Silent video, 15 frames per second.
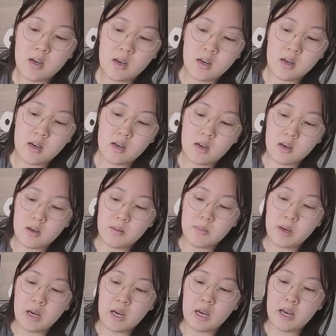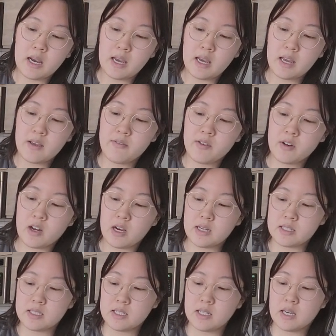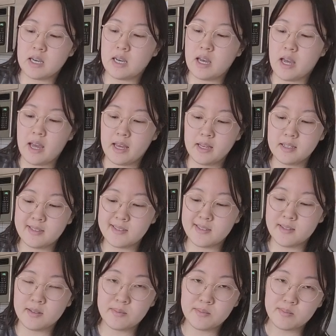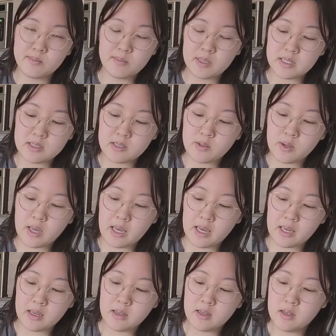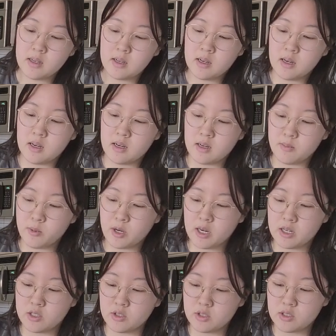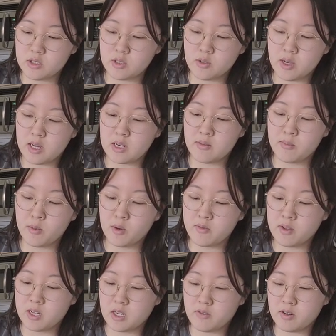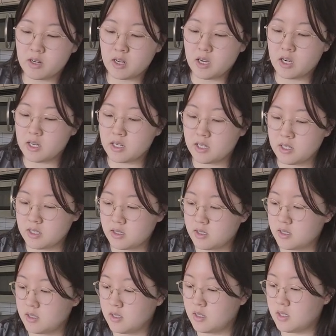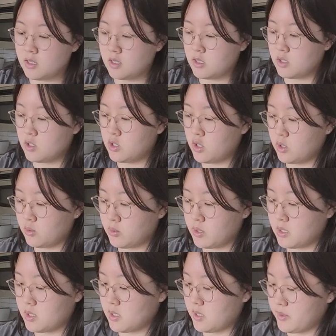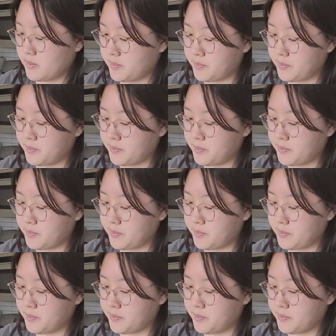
Um, I forgot to get eggs, but it's okay. Um, we're gonna just do kind of more of like a ricotta toast